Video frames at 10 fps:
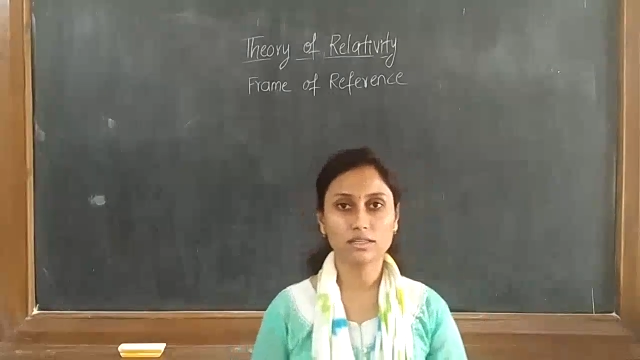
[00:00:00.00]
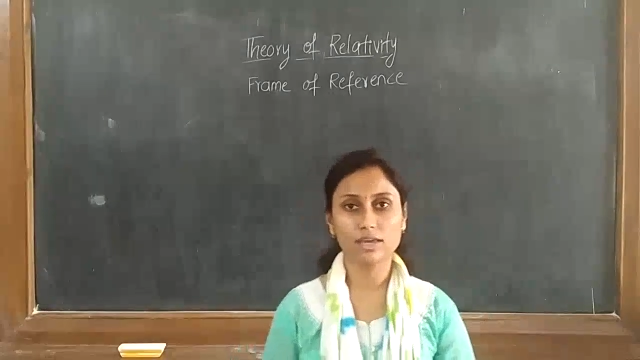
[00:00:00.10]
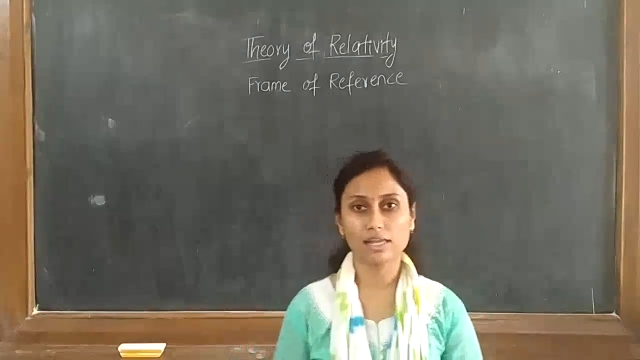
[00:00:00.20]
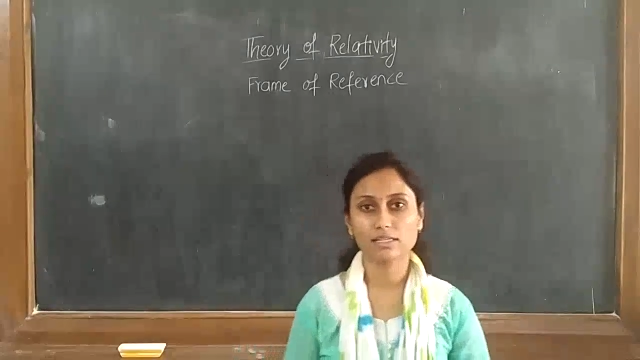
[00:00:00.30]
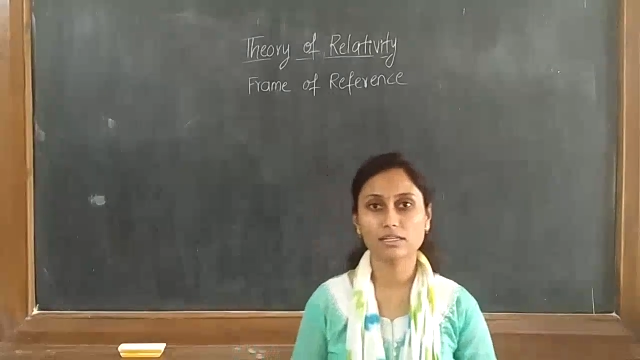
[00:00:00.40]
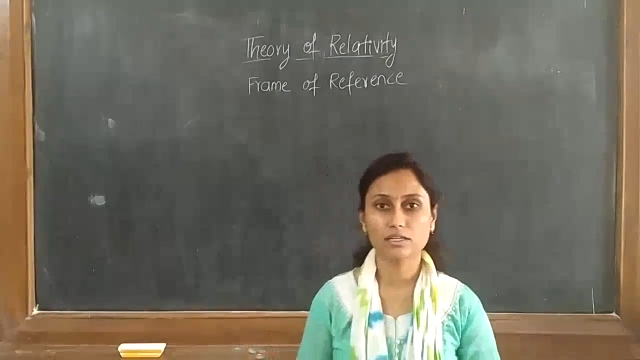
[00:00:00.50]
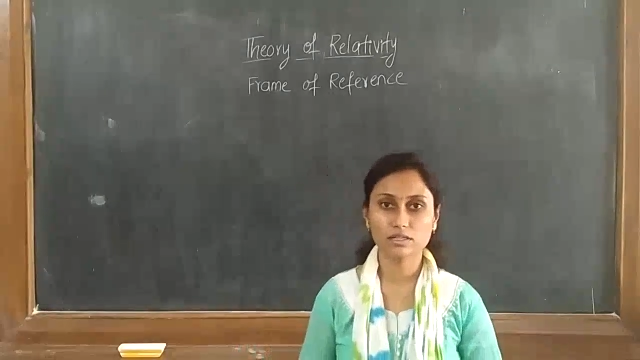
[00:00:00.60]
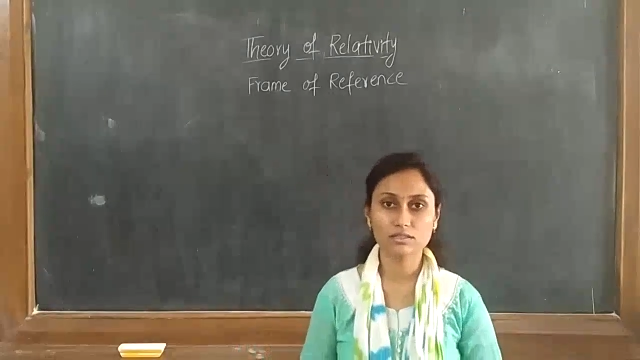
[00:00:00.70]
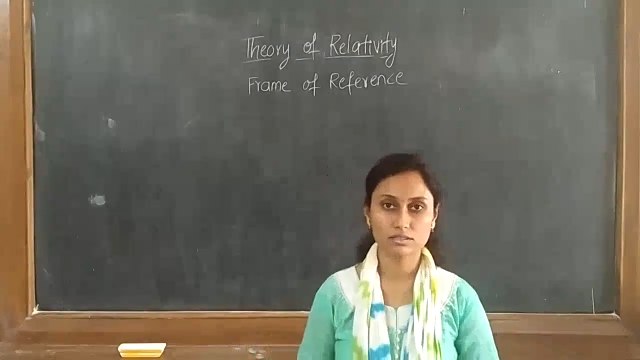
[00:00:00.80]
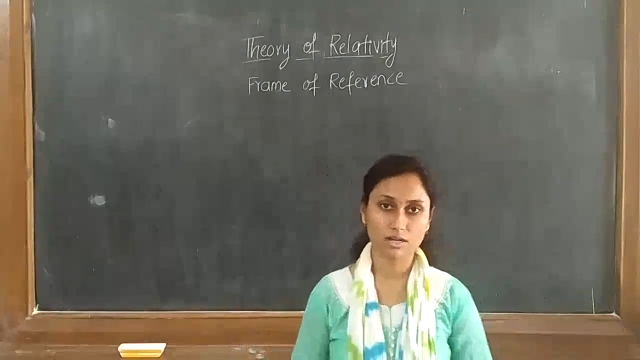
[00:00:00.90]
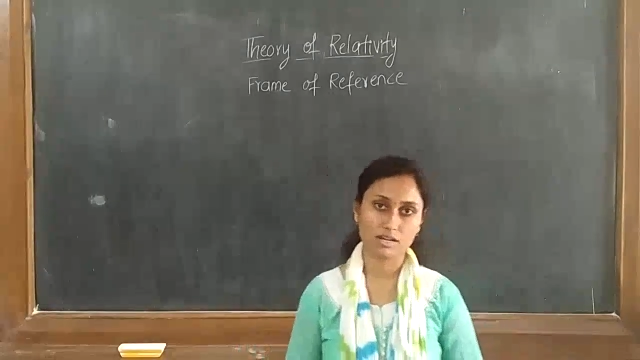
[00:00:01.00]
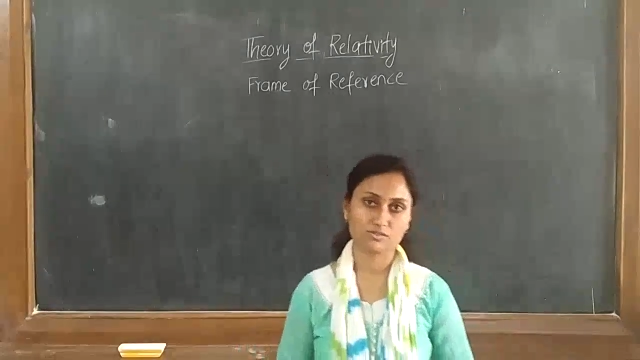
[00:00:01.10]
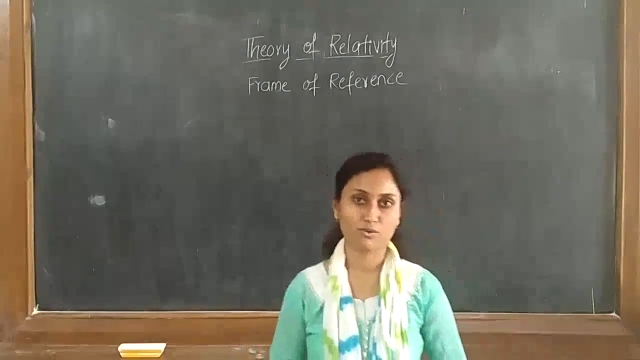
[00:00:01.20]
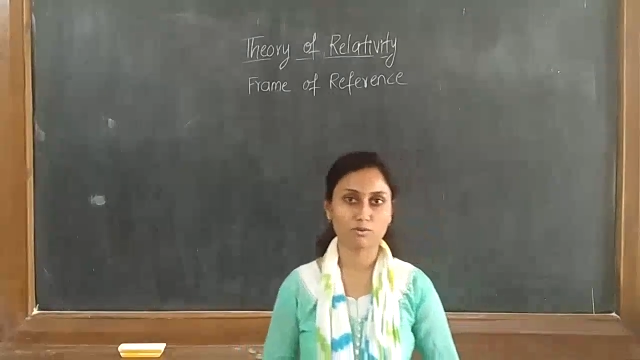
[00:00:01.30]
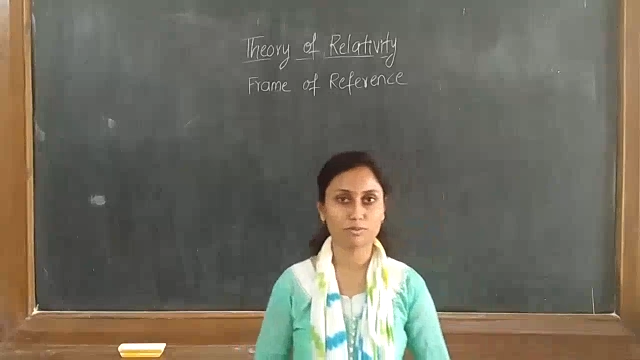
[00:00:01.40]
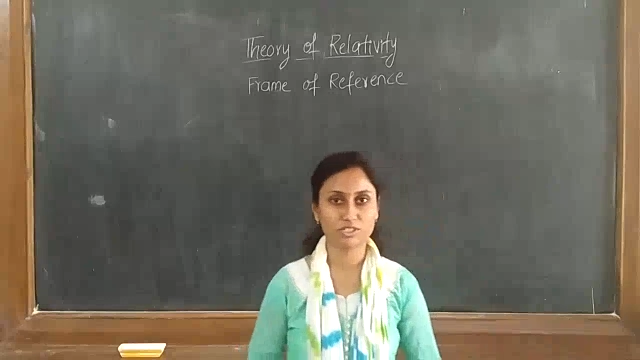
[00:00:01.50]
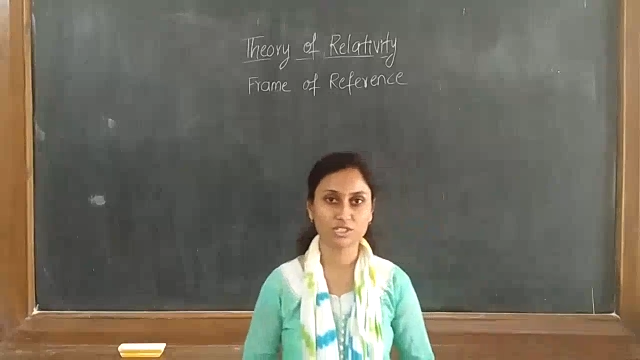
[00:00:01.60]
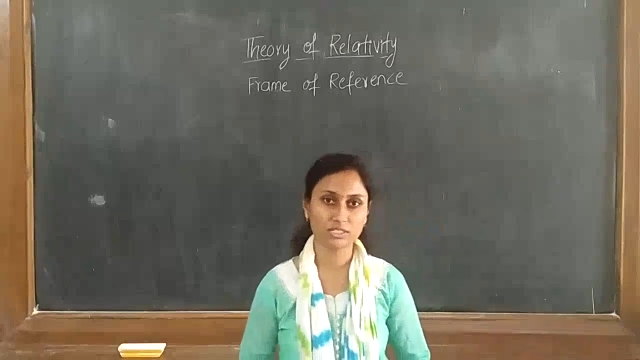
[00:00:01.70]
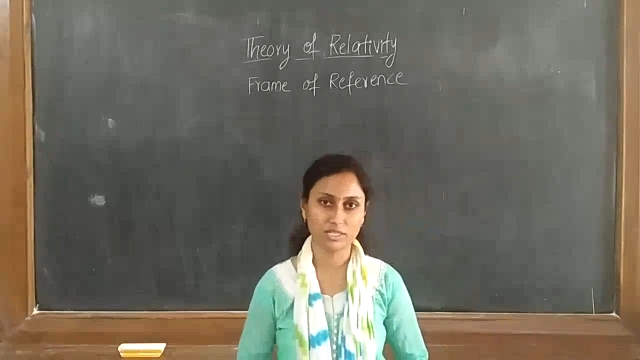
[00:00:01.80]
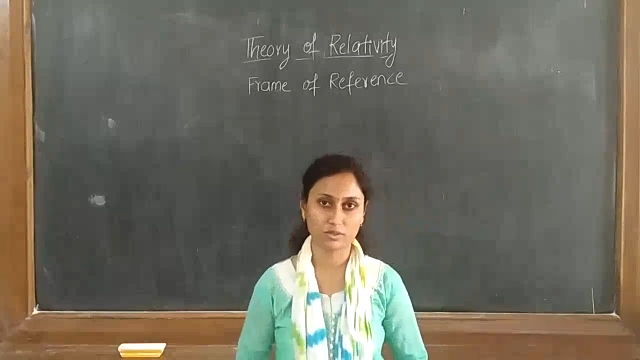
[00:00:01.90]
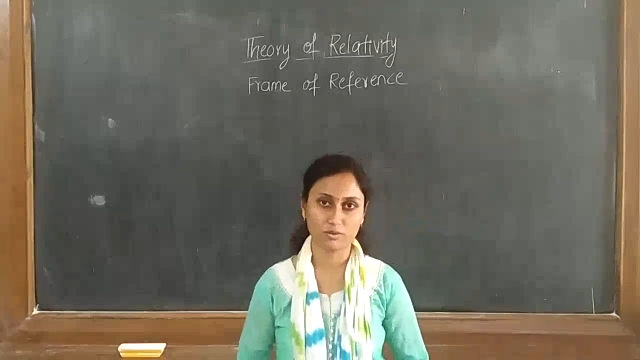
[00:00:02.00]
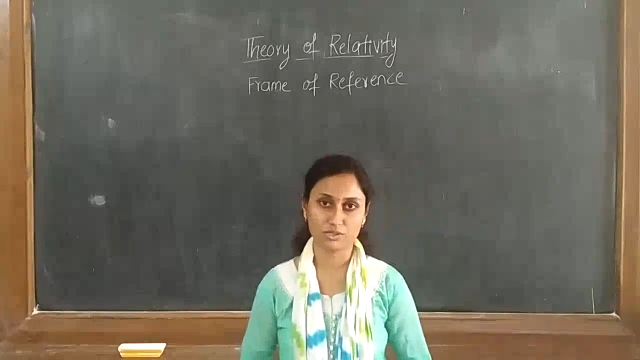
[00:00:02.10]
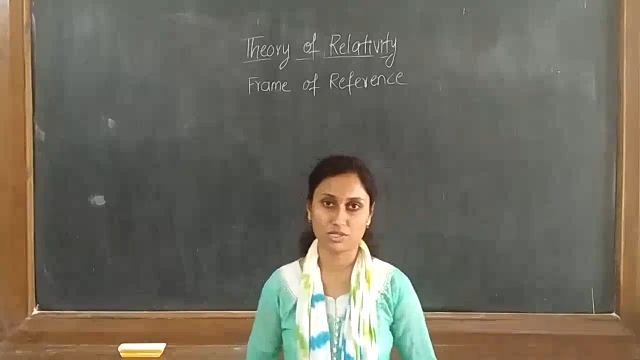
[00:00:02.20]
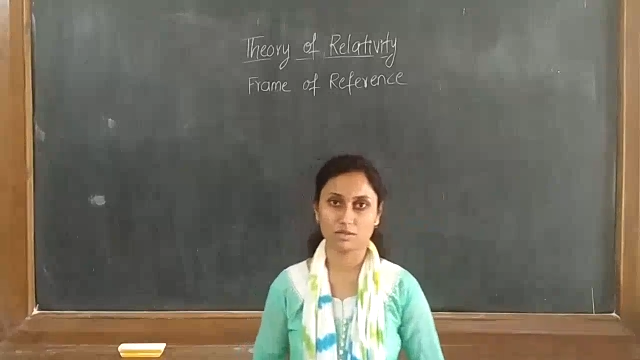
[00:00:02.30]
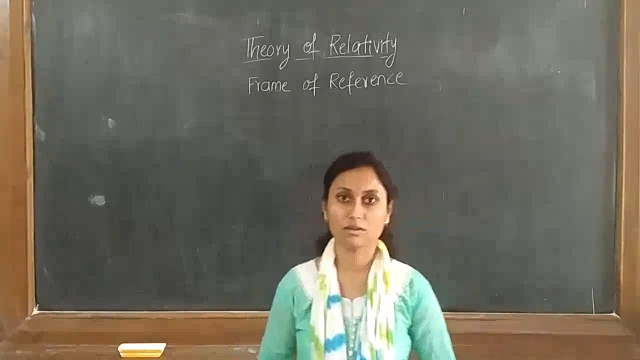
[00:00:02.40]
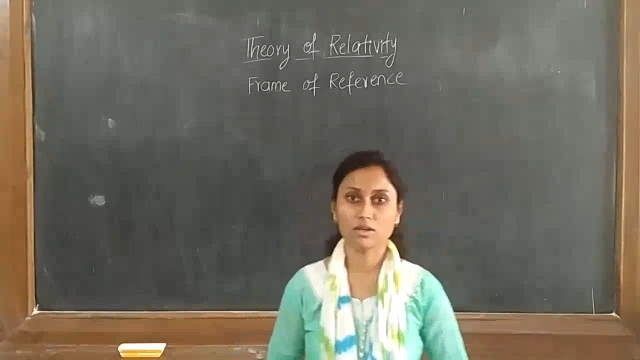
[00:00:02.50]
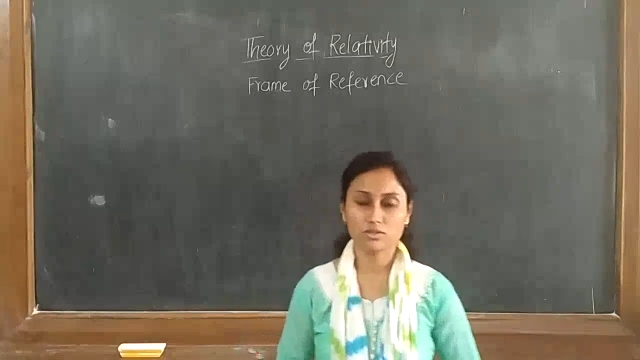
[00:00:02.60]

Galilean transformation equation.